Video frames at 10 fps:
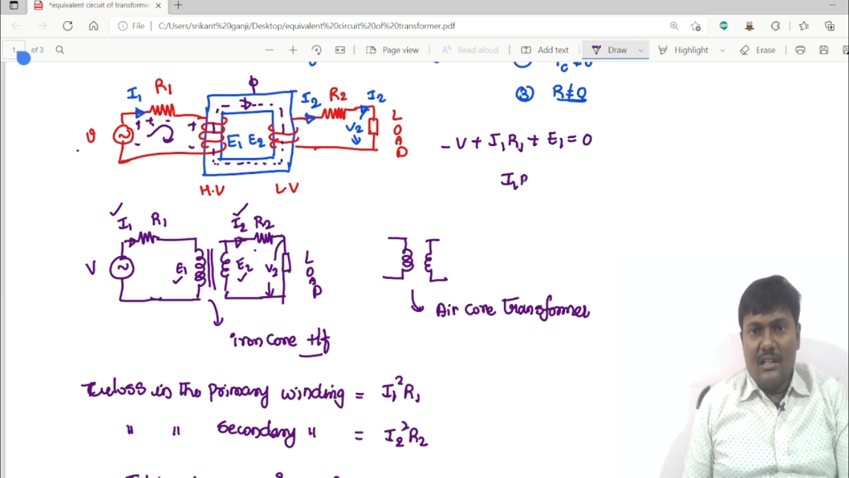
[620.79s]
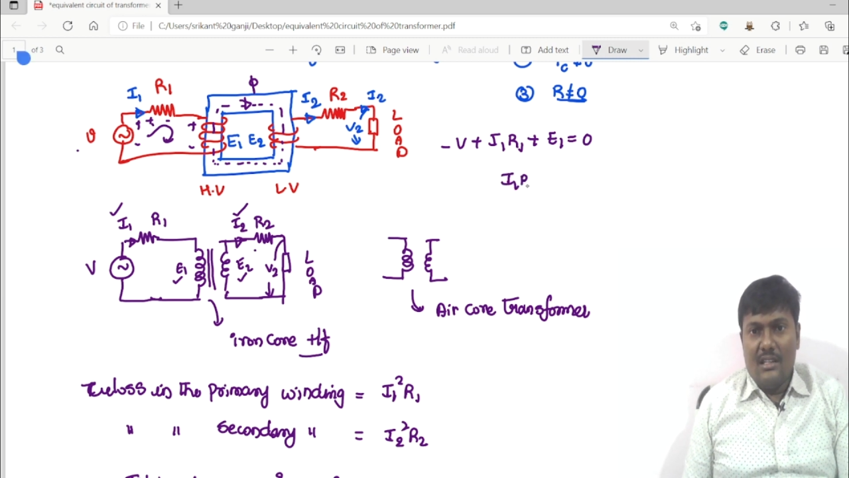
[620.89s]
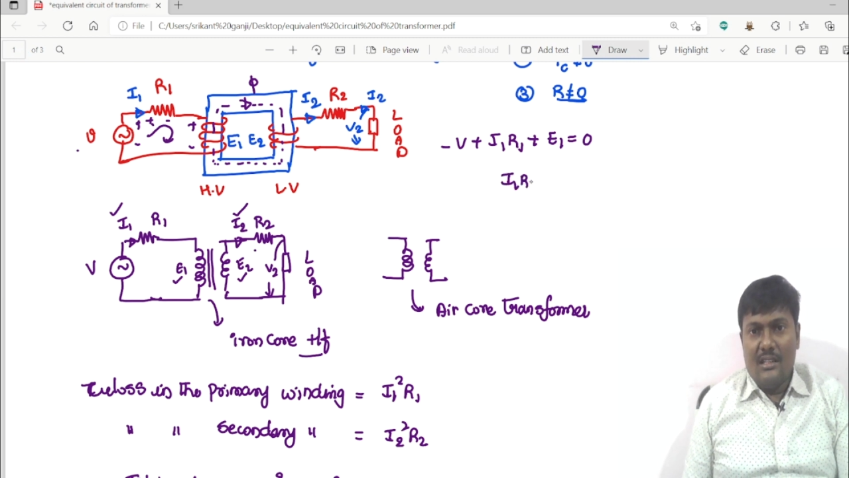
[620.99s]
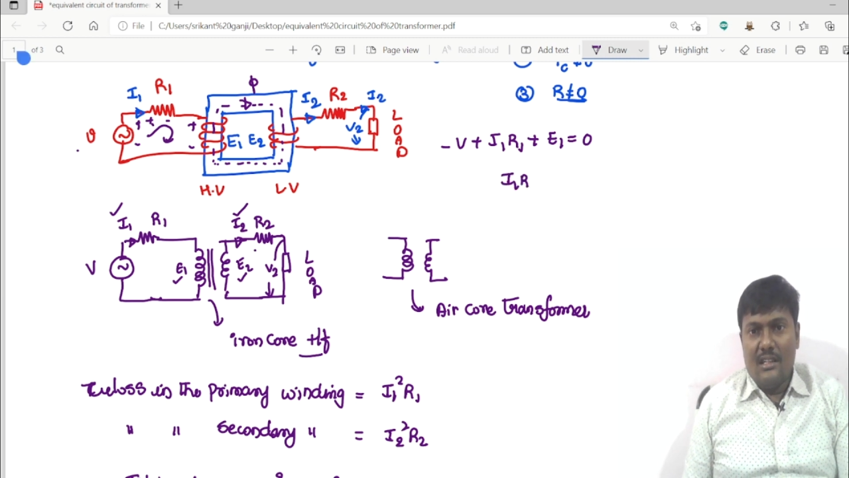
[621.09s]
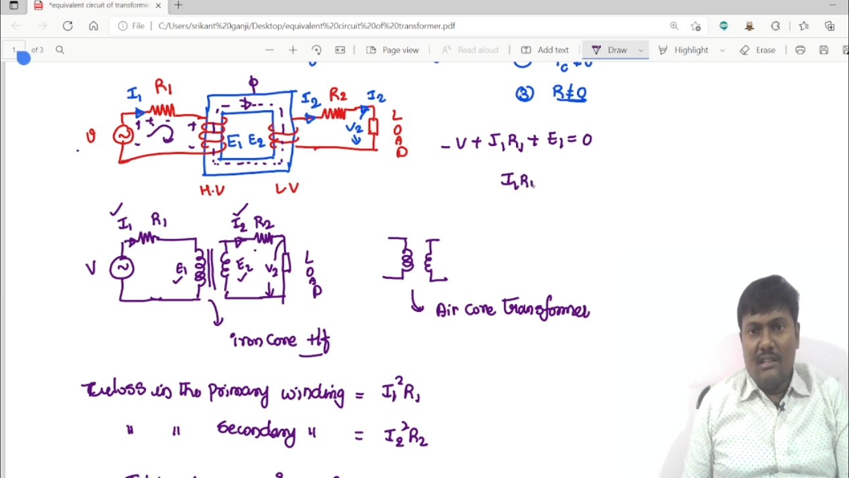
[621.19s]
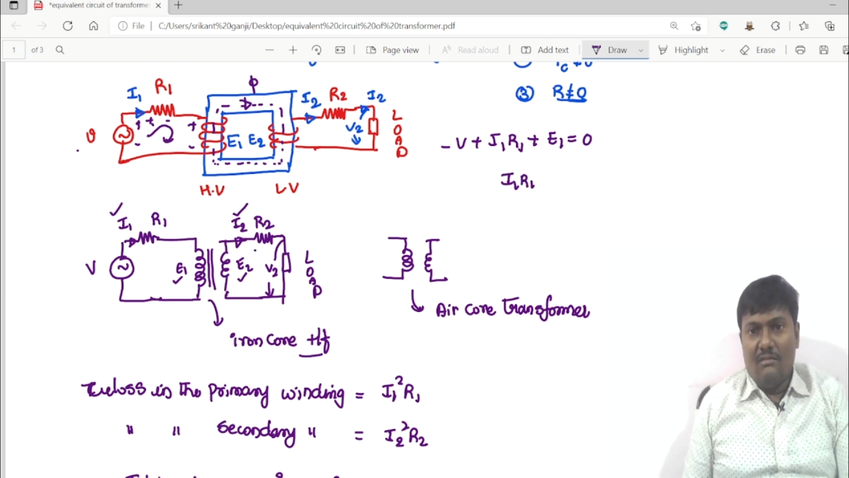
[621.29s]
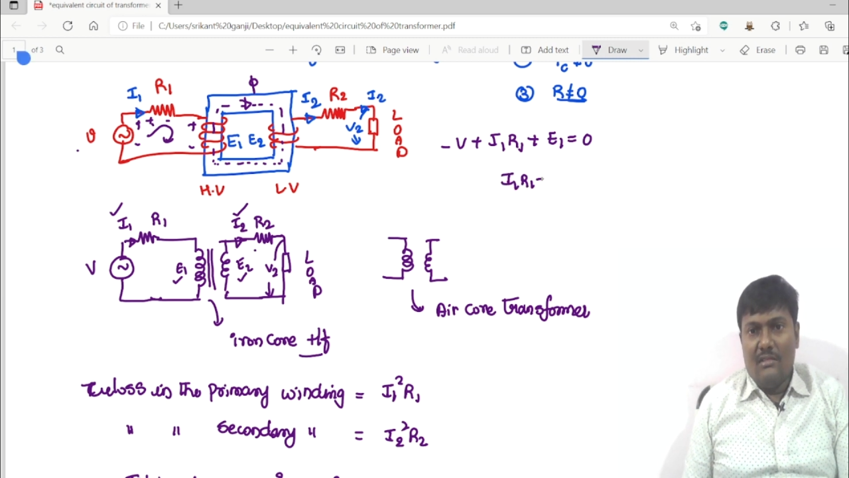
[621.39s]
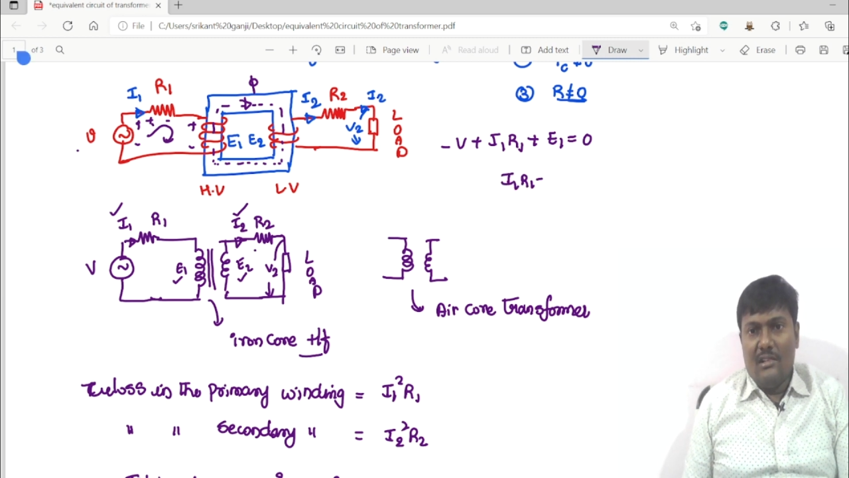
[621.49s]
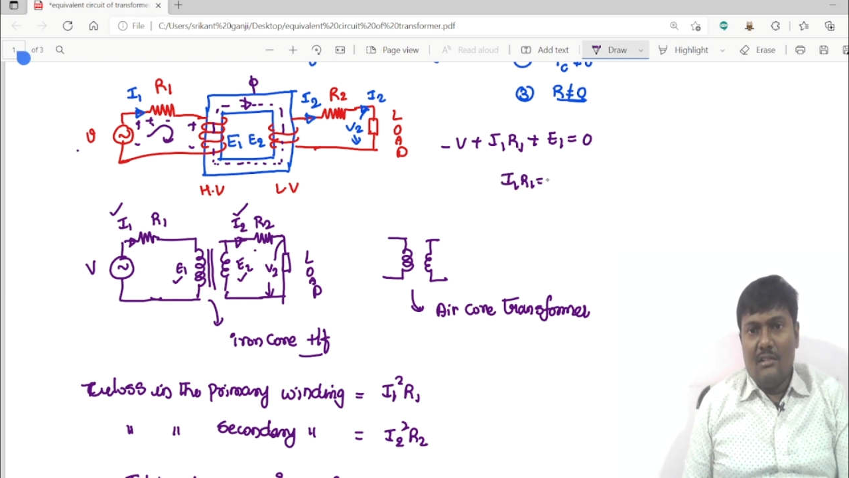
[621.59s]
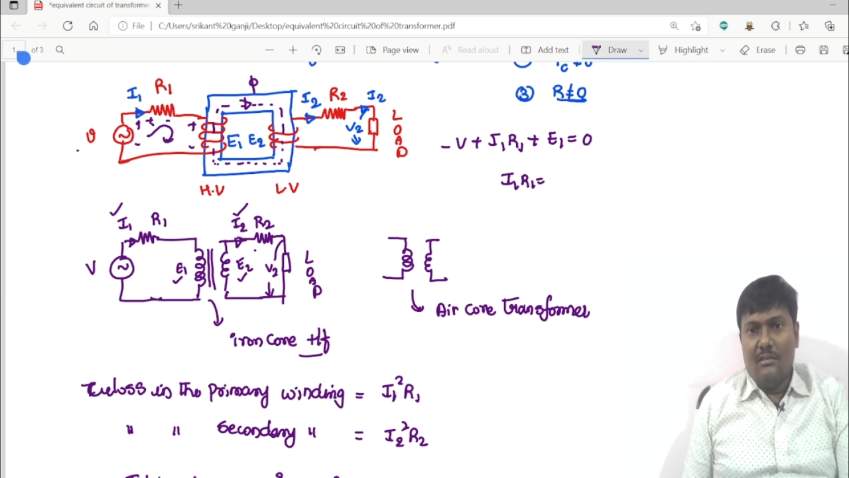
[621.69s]
is
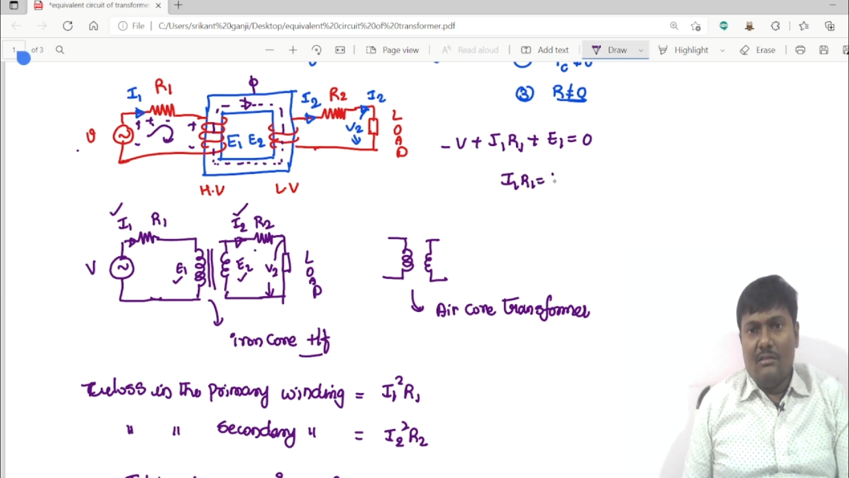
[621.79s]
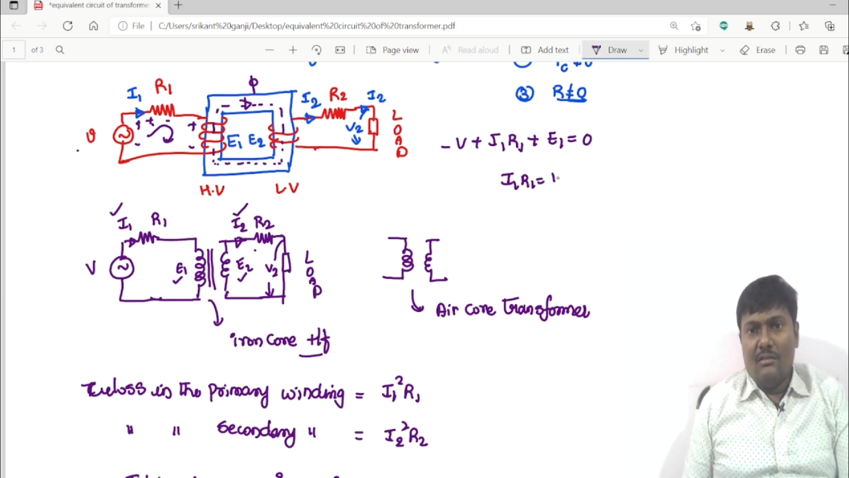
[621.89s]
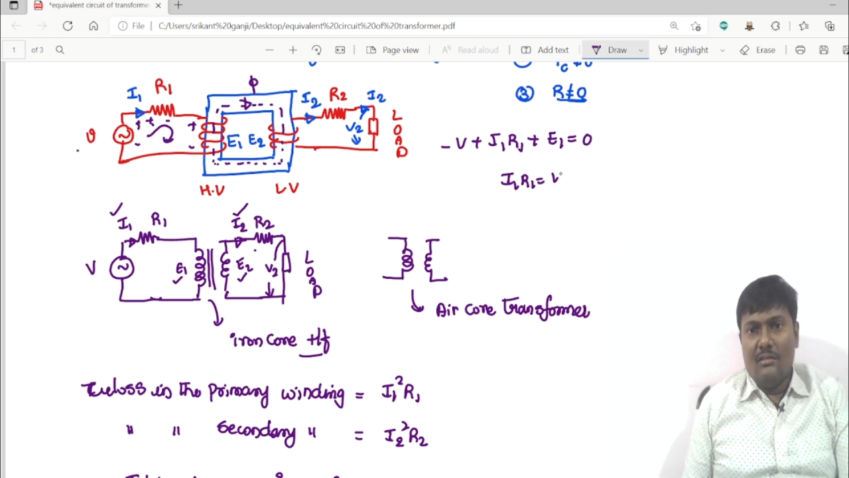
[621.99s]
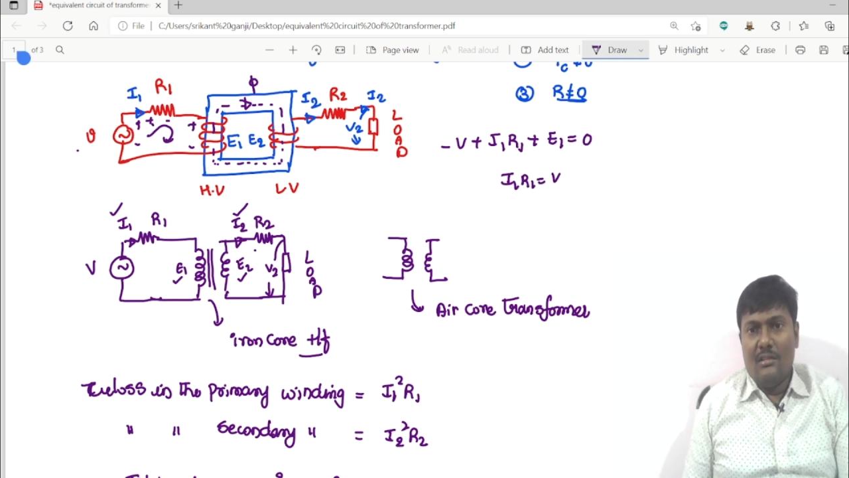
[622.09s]
equal to